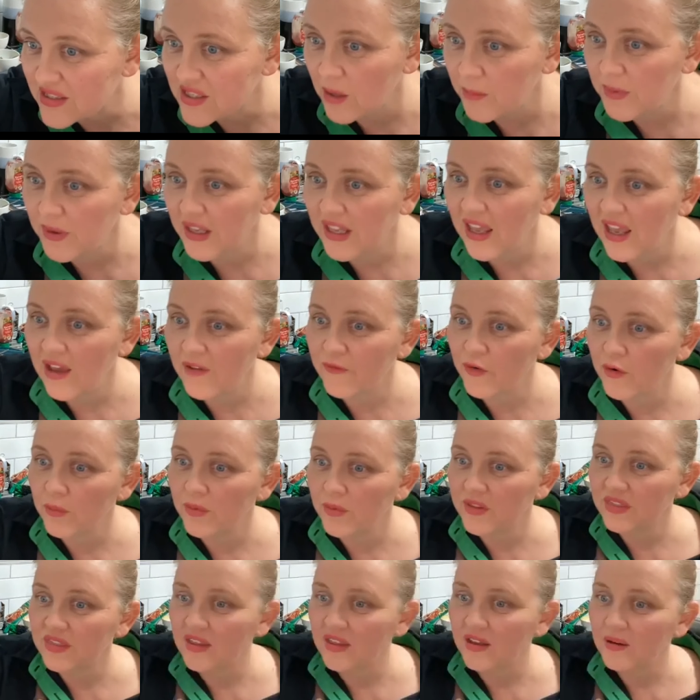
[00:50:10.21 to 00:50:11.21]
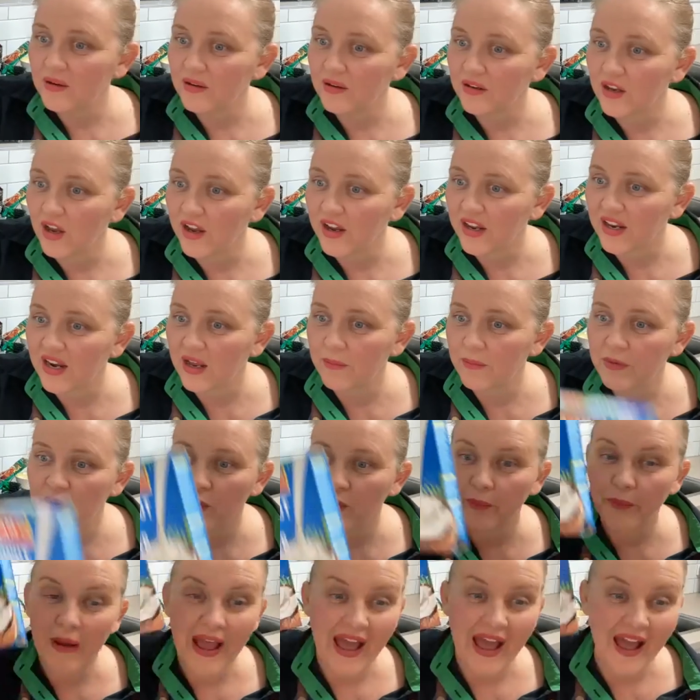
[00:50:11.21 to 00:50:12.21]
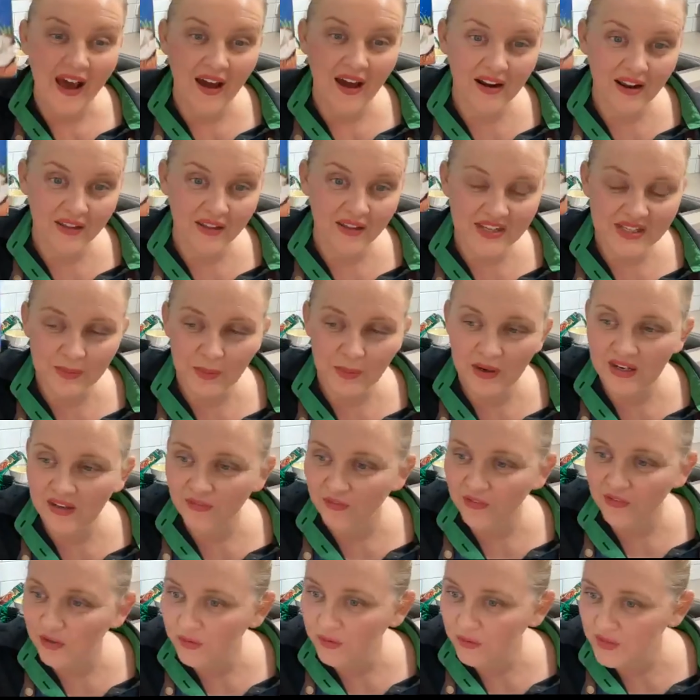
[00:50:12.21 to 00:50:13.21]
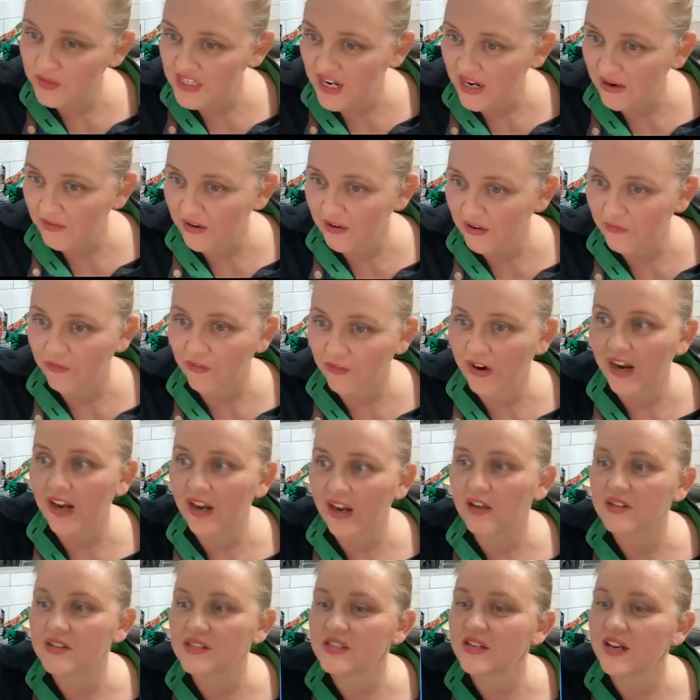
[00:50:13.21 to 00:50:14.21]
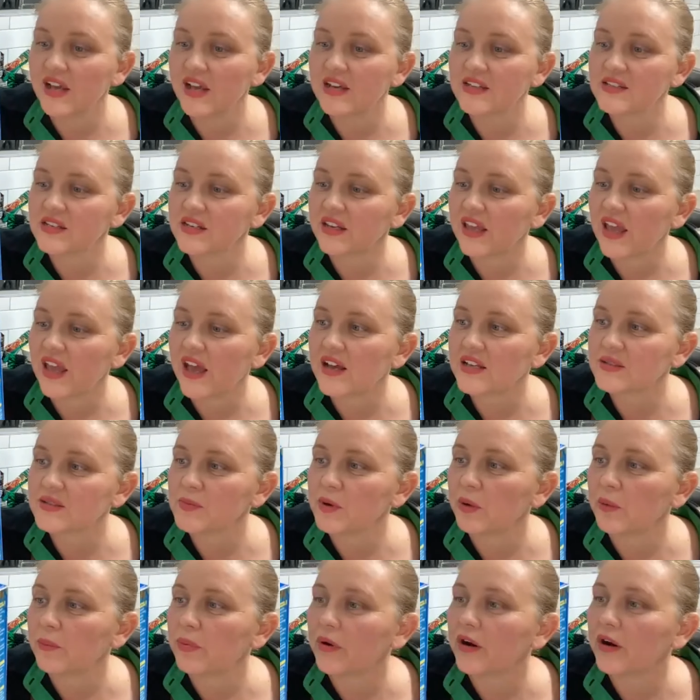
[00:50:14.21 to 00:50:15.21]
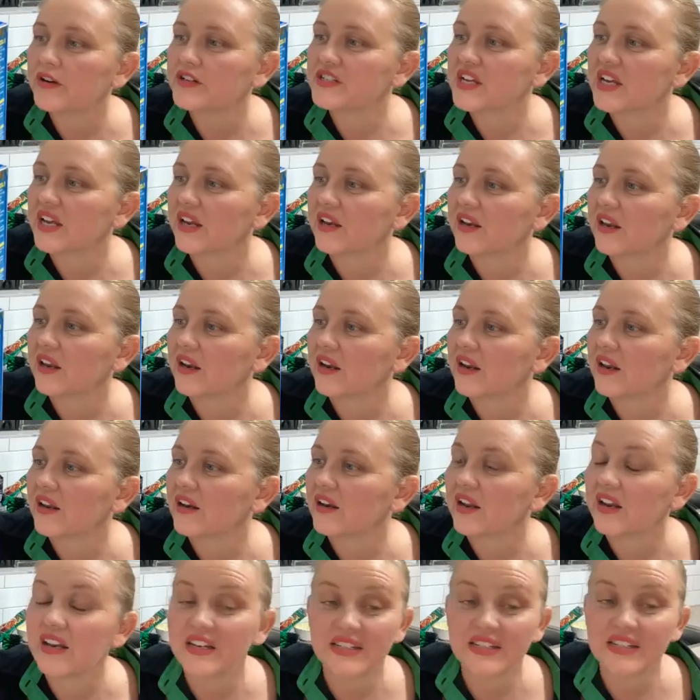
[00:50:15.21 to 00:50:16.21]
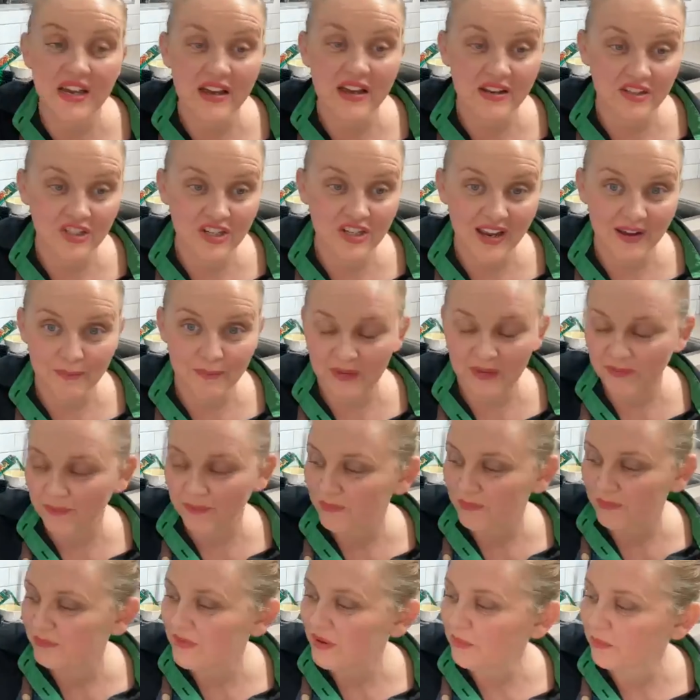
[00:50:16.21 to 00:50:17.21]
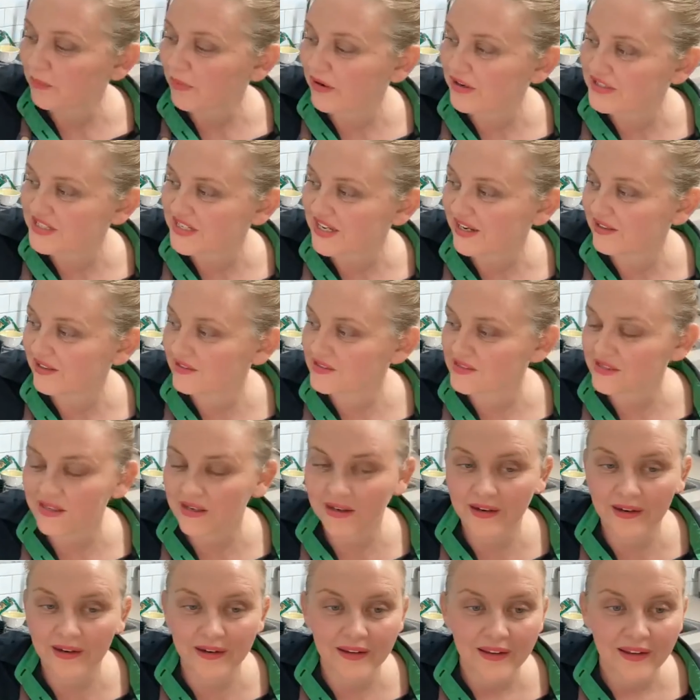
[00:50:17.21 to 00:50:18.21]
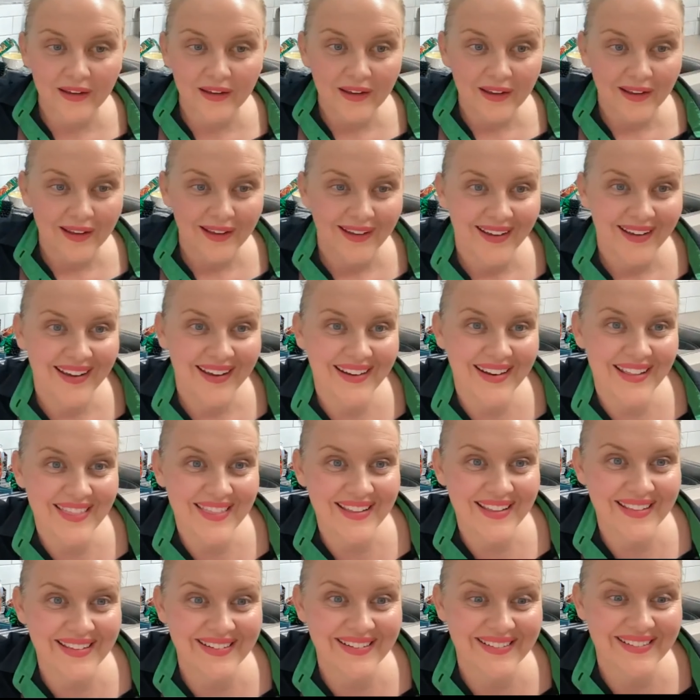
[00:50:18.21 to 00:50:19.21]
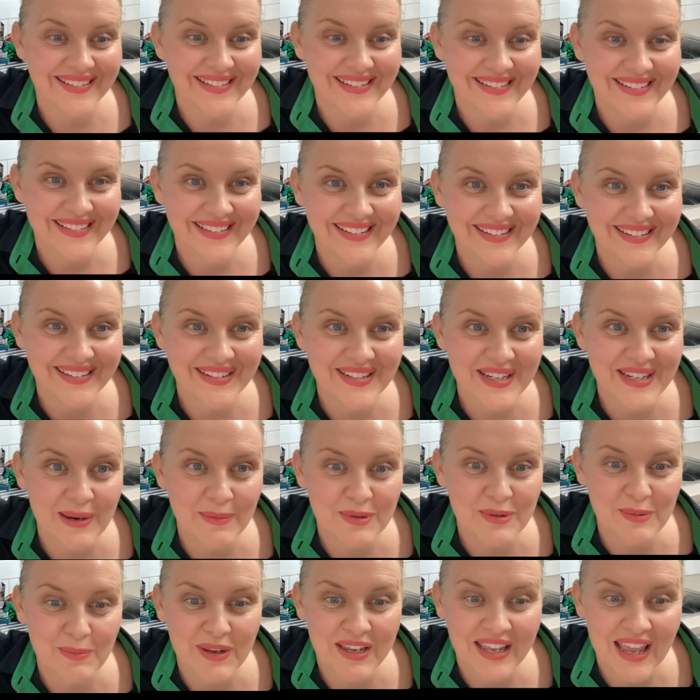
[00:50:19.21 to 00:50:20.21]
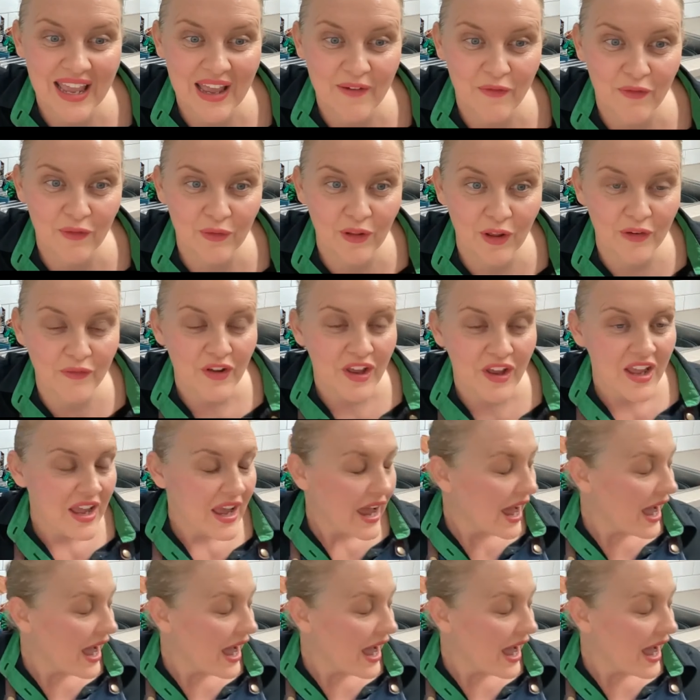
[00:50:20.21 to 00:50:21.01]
So be careful with the coconut milk powder, this one, if you're dairy free, because it has a cow's milk protein in it, and it does, yeah, milk protein. So another little tip to be careful of.